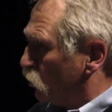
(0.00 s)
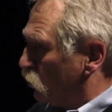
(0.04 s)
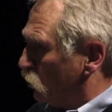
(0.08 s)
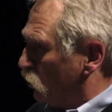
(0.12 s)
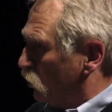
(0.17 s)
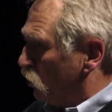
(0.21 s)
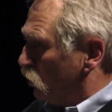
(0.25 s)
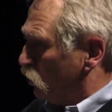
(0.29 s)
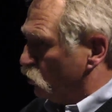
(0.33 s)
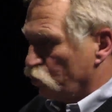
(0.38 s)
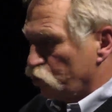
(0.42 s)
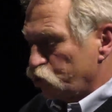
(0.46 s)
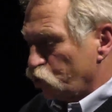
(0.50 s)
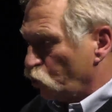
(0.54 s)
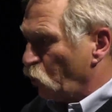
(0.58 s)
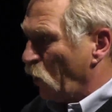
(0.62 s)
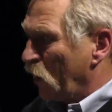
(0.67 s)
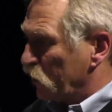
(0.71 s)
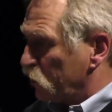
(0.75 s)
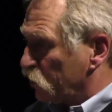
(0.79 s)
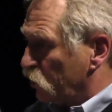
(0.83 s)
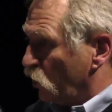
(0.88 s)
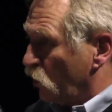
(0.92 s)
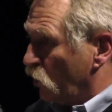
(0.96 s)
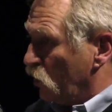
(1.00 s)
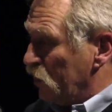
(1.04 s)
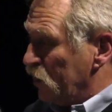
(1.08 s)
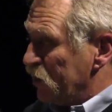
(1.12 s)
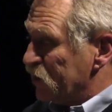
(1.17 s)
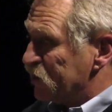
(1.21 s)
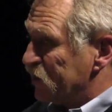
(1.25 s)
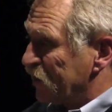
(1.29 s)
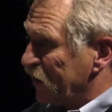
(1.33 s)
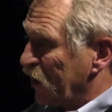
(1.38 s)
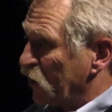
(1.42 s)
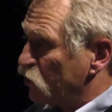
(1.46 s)
that is
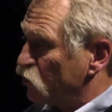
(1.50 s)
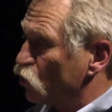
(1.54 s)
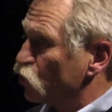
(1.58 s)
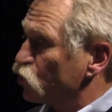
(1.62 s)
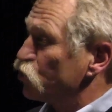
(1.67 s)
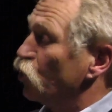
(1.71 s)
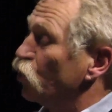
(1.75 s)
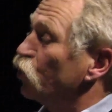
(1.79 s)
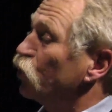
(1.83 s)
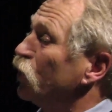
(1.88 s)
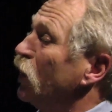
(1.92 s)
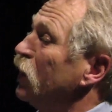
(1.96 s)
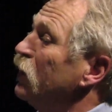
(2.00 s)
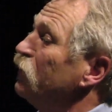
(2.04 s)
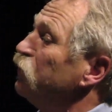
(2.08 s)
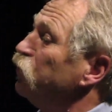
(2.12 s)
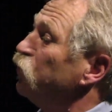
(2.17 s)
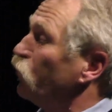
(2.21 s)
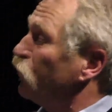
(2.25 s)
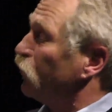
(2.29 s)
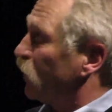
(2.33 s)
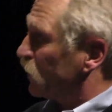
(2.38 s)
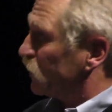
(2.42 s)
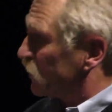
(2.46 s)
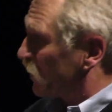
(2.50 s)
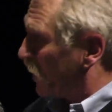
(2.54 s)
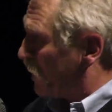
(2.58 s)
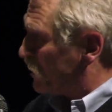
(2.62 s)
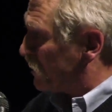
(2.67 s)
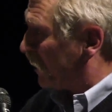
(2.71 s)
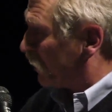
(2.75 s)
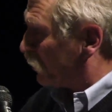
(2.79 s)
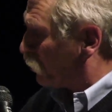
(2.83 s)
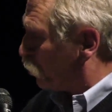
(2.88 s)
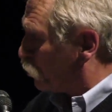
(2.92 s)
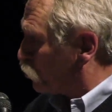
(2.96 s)
addressing
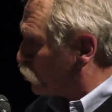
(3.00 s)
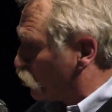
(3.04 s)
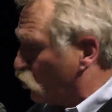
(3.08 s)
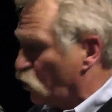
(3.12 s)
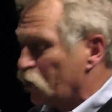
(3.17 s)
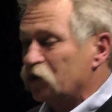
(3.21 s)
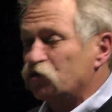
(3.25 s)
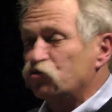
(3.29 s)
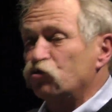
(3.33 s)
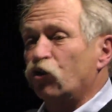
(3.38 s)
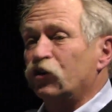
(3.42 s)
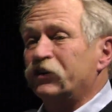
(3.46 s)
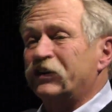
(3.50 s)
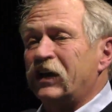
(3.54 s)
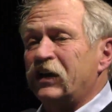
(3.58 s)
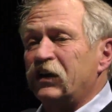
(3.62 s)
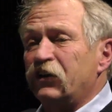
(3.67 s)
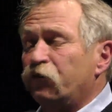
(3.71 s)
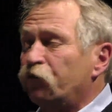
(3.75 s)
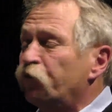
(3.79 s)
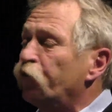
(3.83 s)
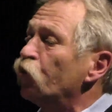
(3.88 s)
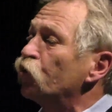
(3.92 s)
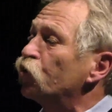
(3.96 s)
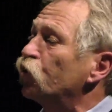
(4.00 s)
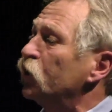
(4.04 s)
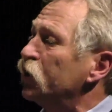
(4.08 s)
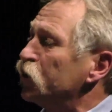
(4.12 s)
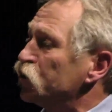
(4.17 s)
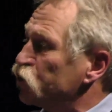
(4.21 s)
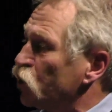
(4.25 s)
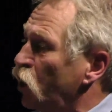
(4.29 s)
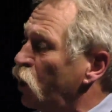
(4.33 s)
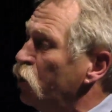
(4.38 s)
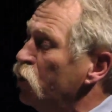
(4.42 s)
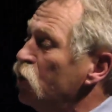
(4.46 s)
the whole
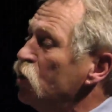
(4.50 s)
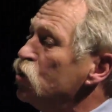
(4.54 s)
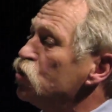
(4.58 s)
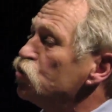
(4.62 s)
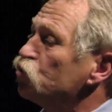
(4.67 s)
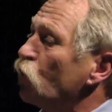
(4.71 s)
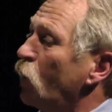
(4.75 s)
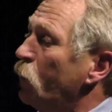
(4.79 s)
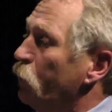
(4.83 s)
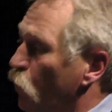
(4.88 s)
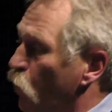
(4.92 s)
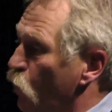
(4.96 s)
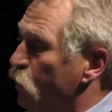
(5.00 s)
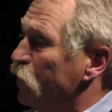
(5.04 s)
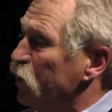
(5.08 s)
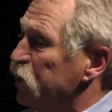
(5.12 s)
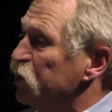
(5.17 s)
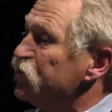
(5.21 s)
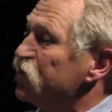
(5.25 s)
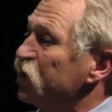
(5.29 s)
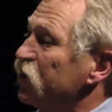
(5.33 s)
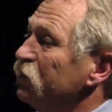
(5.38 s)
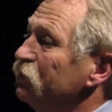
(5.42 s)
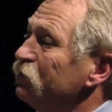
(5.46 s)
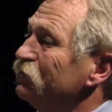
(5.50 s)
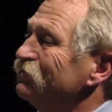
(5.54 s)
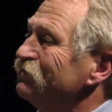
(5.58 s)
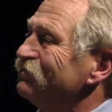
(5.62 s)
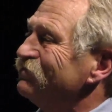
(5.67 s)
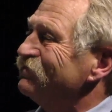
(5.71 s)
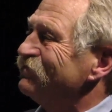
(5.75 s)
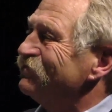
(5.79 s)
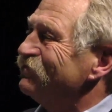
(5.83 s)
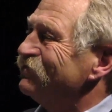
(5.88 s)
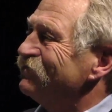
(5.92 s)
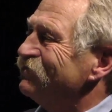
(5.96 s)
population.
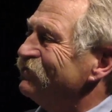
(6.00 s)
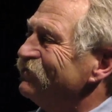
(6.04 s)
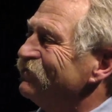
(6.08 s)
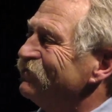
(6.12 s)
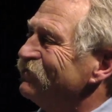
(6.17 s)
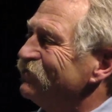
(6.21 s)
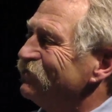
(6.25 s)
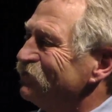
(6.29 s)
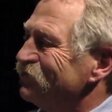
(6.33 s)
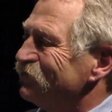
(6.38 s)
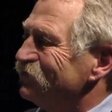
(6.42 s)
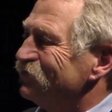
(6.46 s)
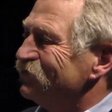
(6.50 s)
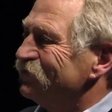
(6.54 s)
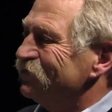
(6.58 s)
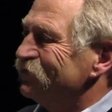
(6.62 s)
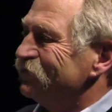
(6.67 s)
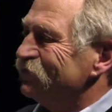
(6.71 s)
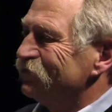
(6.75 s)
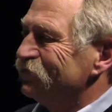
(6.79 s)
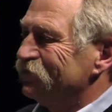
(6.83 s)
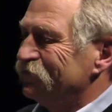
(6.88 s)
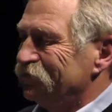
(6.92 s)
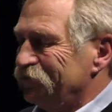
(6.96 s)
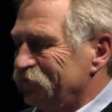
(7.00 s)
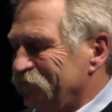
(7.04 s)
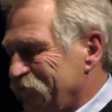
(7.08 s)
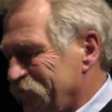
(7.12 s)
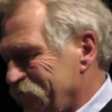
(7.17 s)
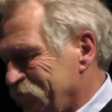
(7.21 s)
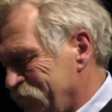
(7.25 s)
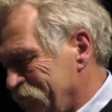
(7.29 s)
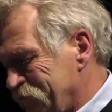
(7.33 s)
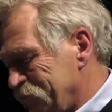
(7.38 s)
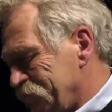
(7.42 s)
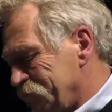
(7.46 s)
I think it is very
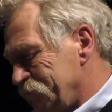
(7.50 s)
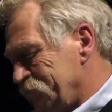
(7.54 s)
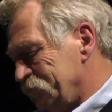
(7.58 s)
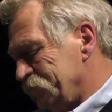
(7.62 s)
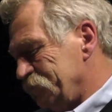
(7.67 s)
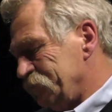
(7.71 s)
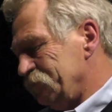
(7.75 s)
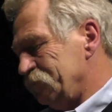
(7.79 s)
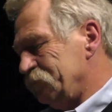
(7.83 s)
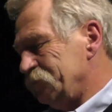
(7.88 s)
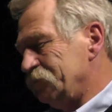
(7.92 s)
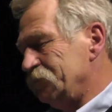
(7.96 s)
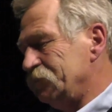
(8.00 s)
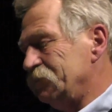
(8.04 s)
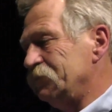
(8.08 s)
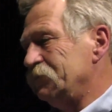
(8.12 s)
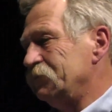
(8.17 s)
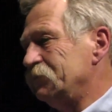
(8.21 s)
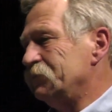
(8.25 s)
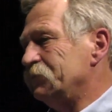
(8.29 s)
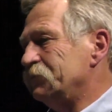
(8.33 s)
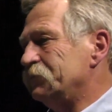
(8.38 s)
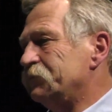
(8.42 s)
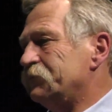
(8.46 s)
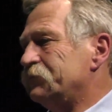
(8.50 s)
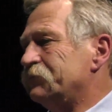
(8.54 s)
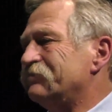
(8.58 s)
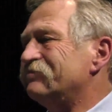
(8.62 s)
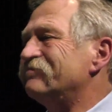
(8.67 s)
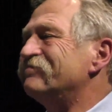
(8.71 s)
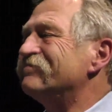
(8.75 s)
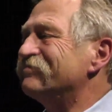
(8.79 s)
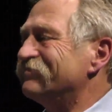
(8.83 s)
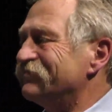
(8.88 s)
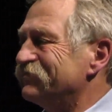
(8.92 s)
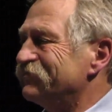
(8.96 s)
important to
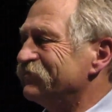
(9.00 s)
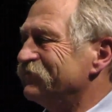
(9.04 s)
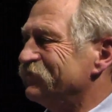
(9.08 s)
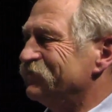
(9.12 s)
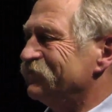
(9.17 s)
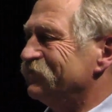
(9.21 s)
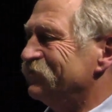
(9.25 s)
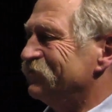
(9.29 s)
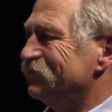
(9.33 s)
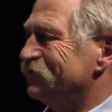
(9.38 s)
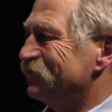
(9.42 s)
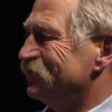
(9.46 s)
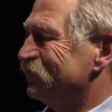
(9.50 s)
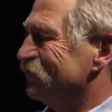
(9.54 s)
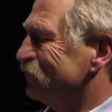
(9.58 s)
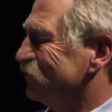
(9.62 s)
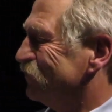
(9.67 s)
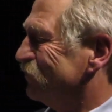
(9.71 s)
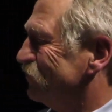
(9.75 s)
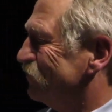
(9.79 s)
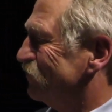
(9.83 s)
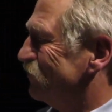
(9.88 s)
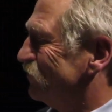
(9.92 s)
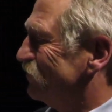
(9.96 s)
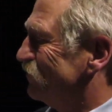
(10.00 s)
mobilize ourselves.